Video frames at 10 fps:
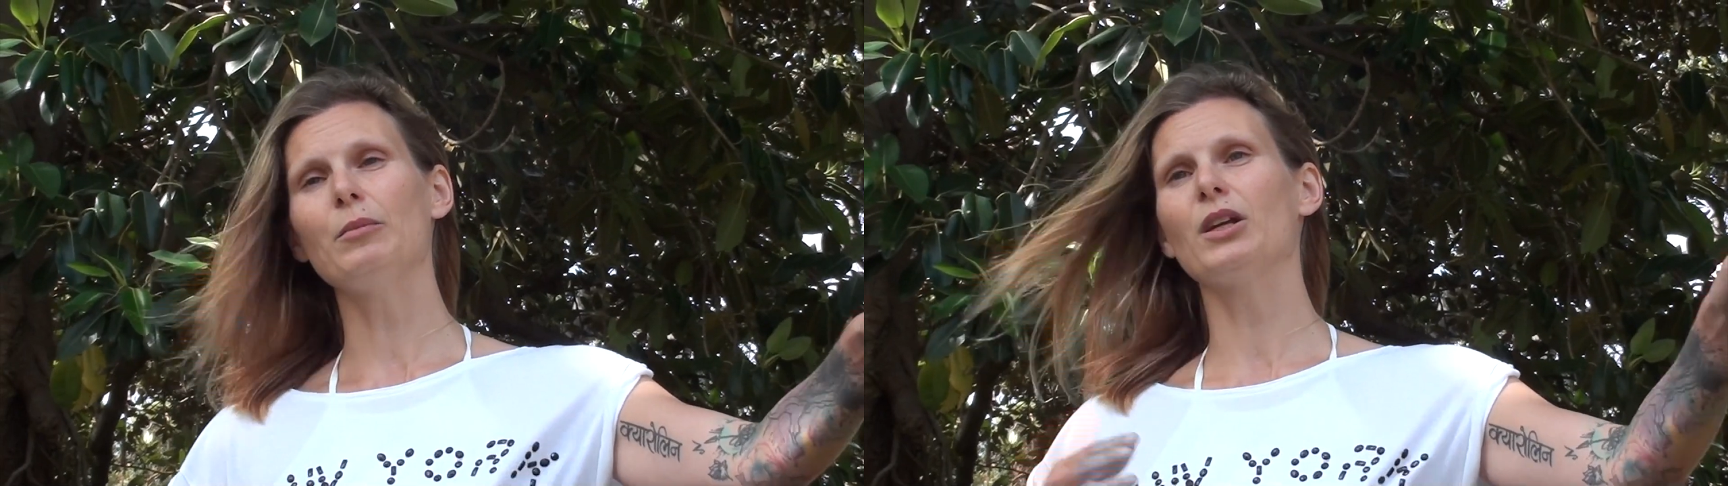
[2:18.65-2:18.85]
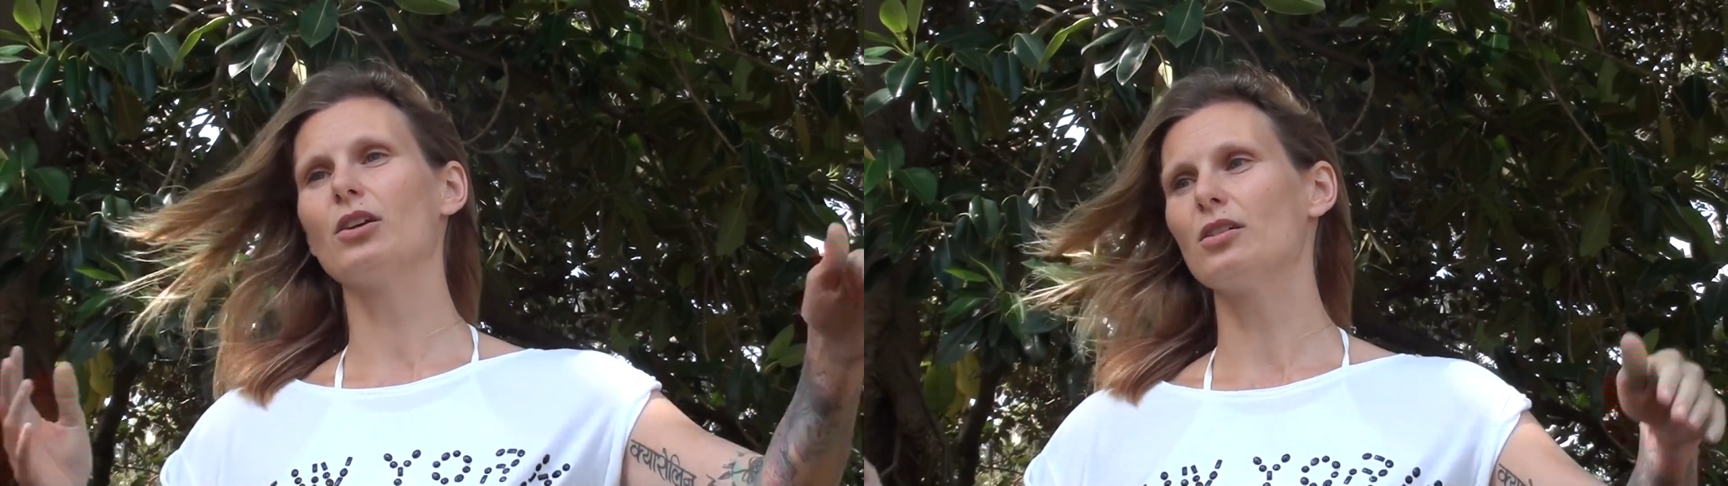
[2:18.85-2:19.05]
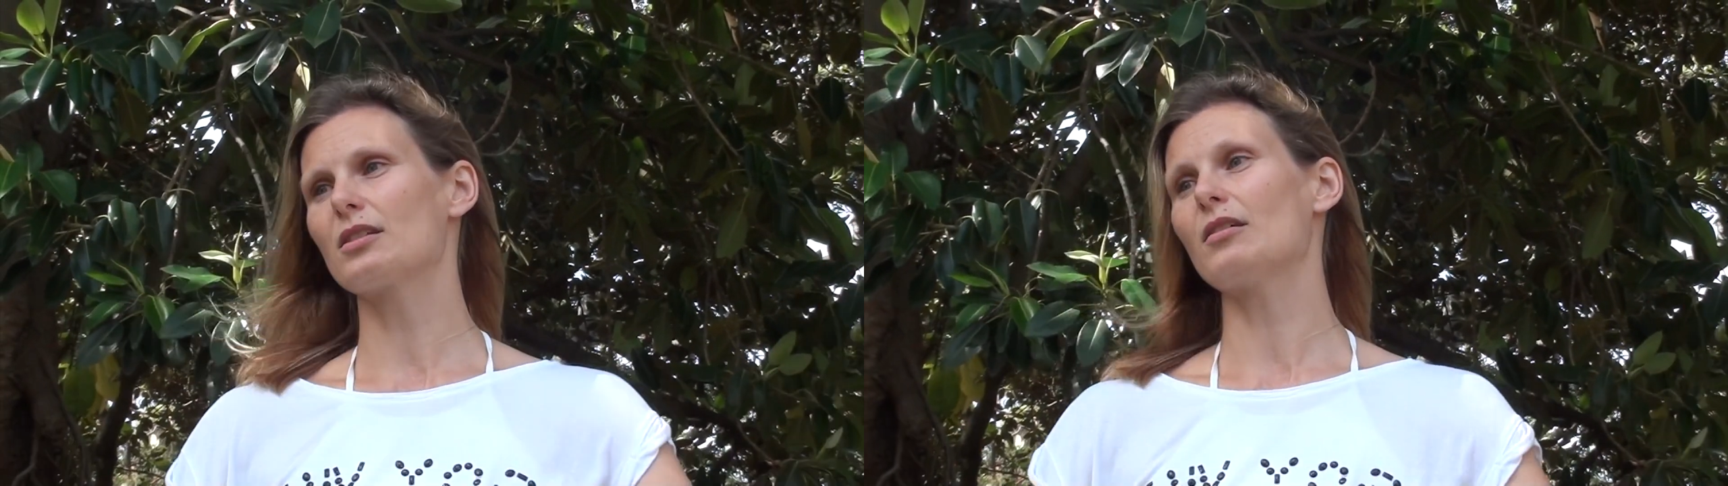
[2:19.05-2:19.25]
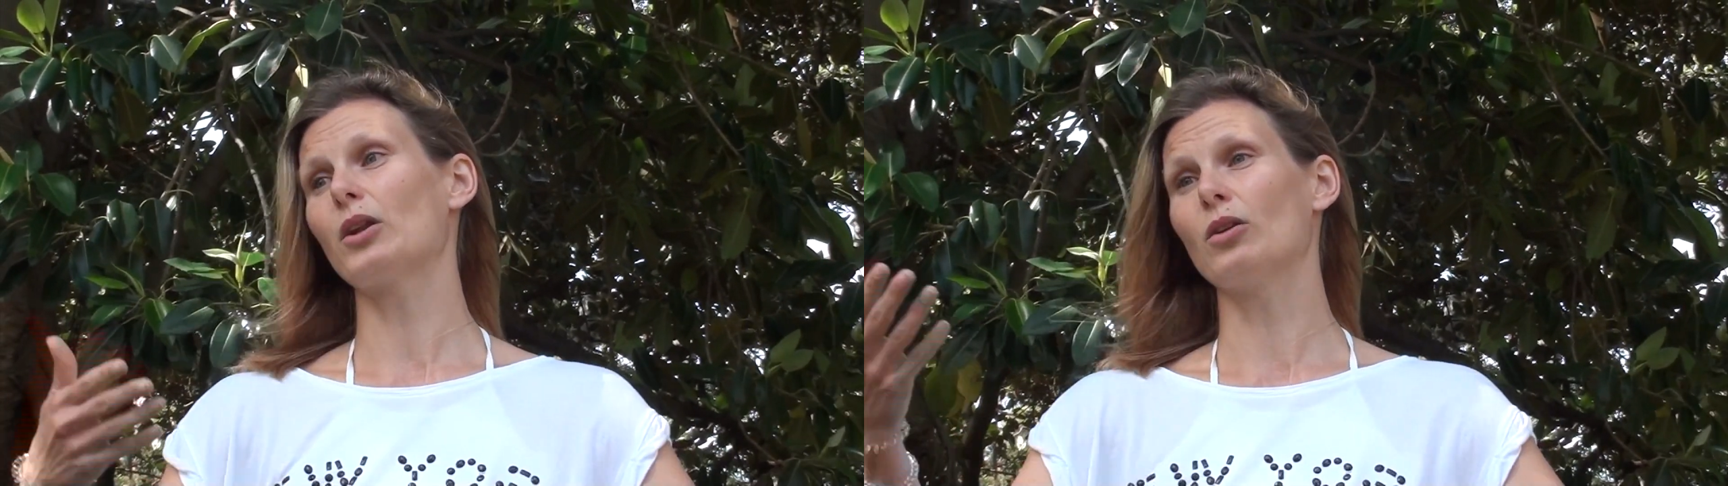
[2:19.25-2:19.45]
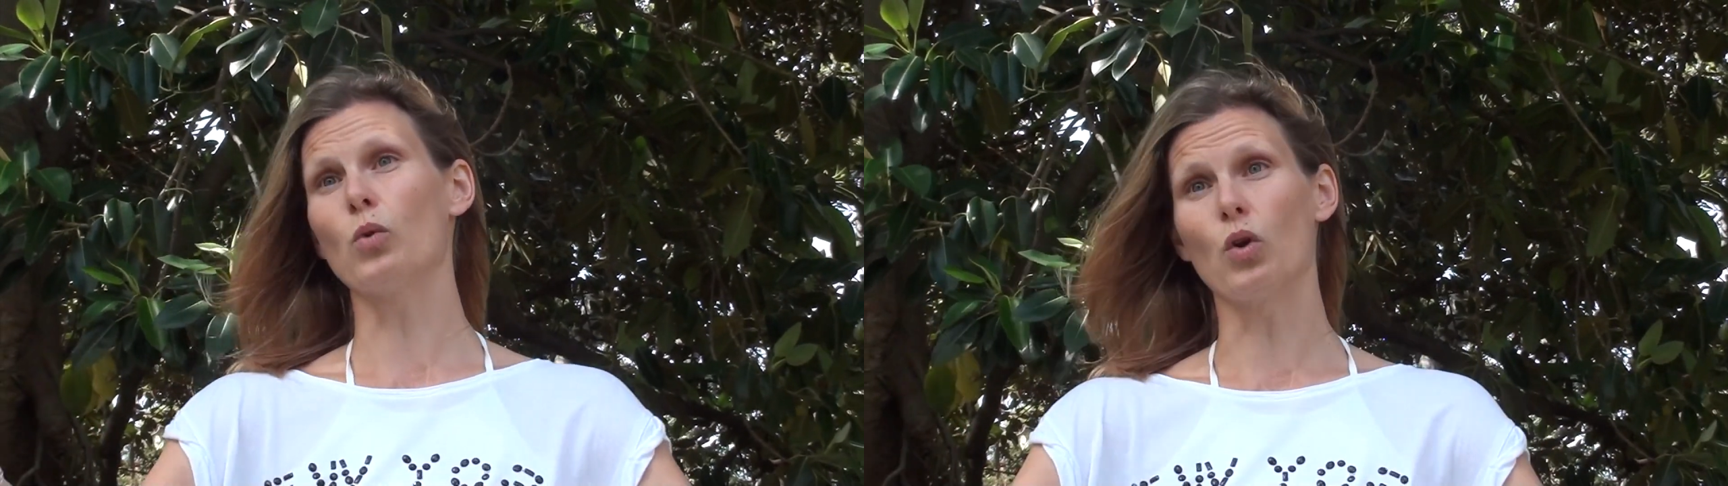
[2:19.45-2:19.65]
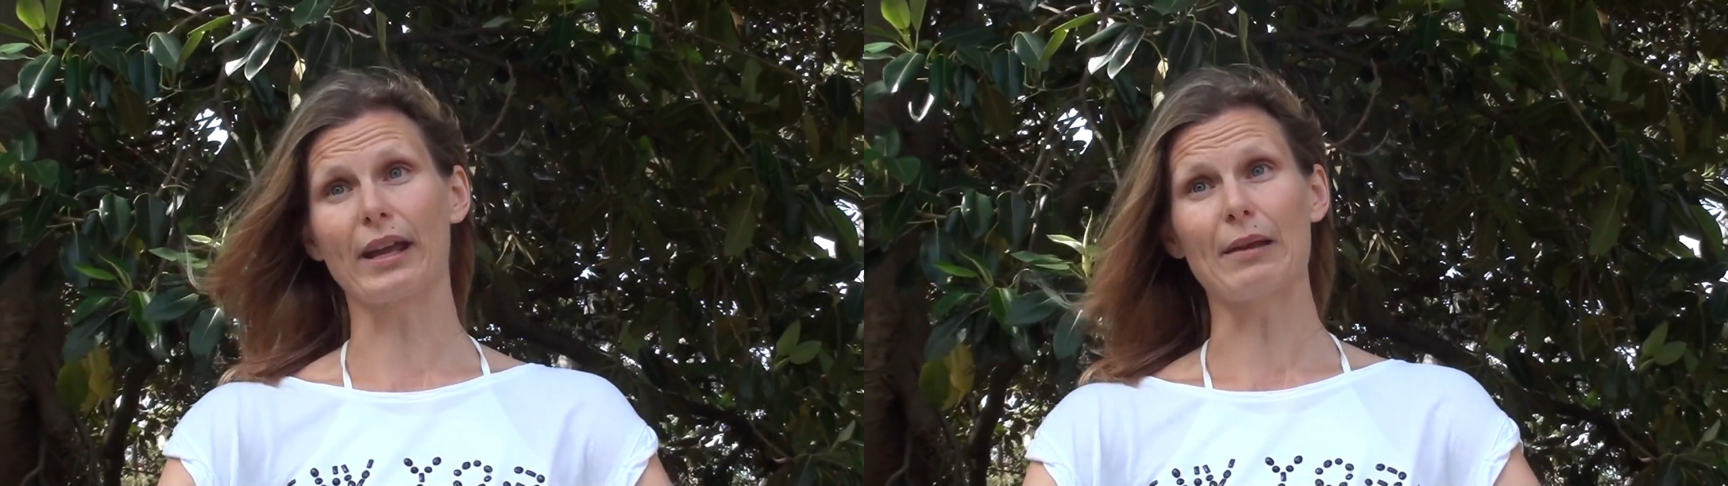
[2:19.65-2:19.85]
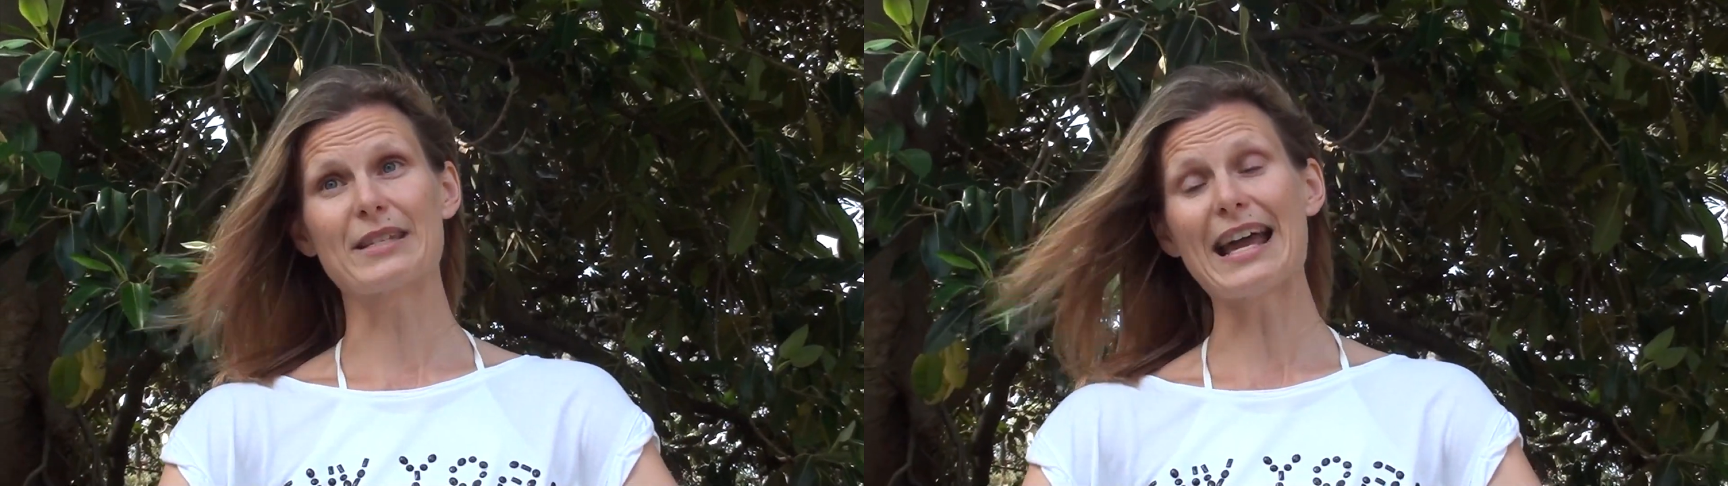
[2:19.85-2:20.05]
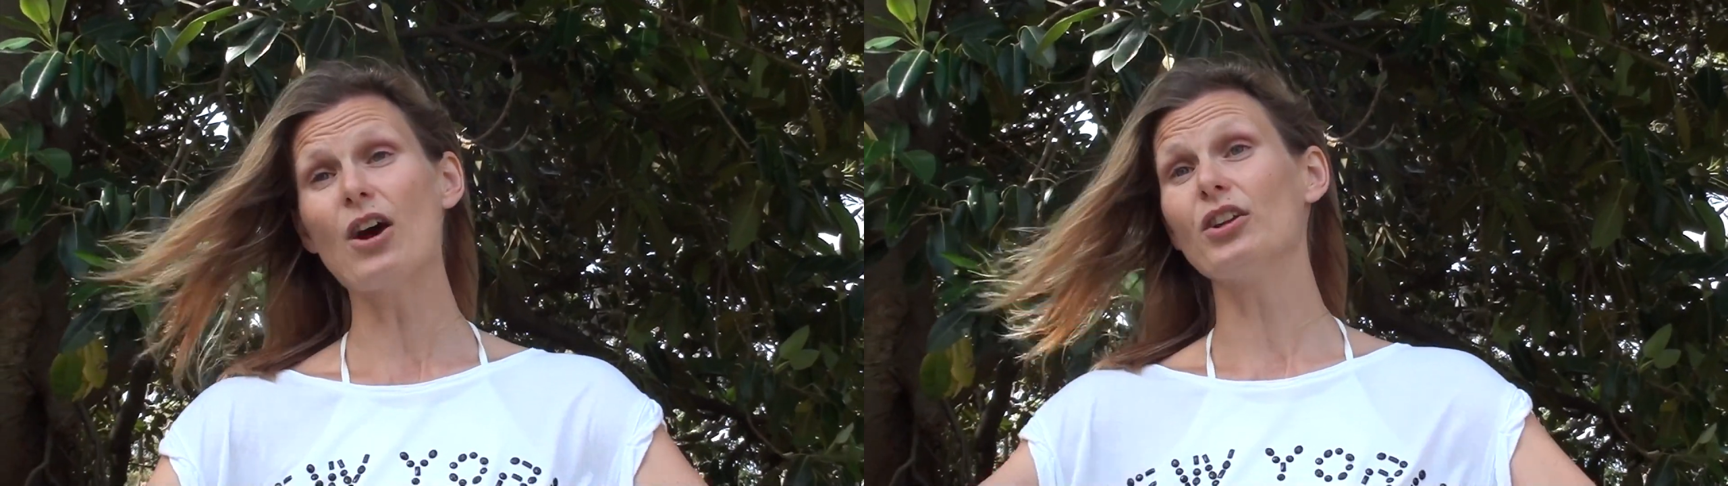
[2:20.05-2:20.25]
because when the war came
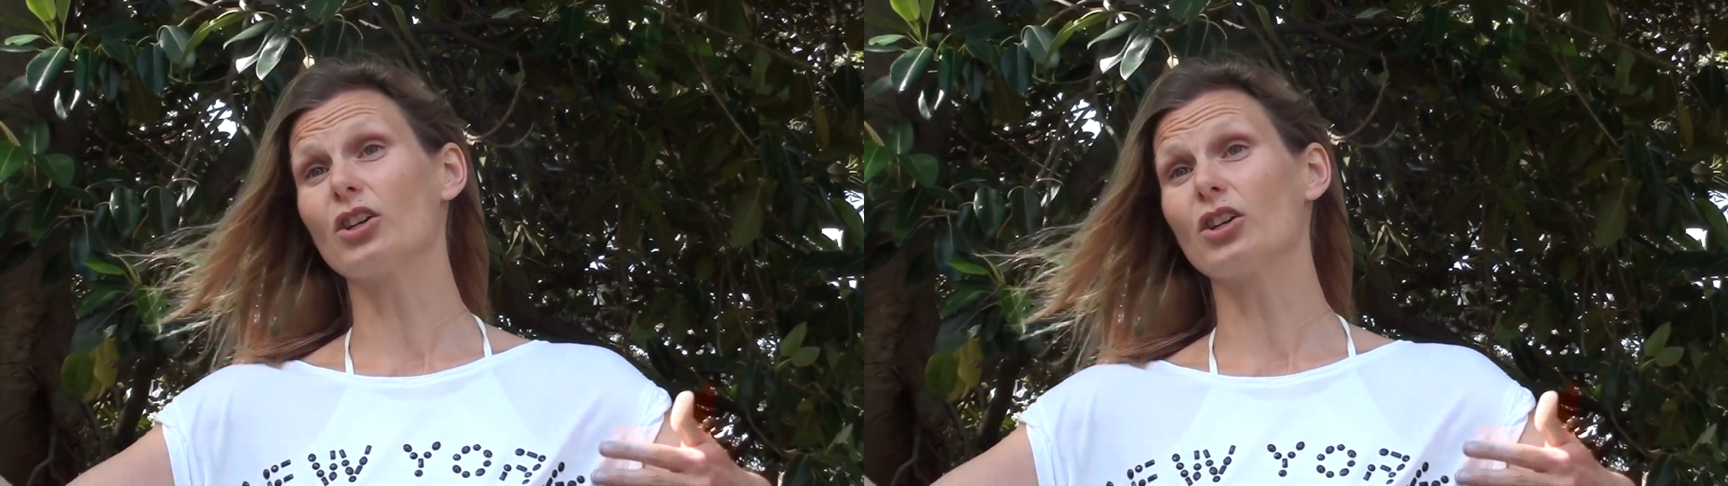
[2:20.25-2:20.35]
down,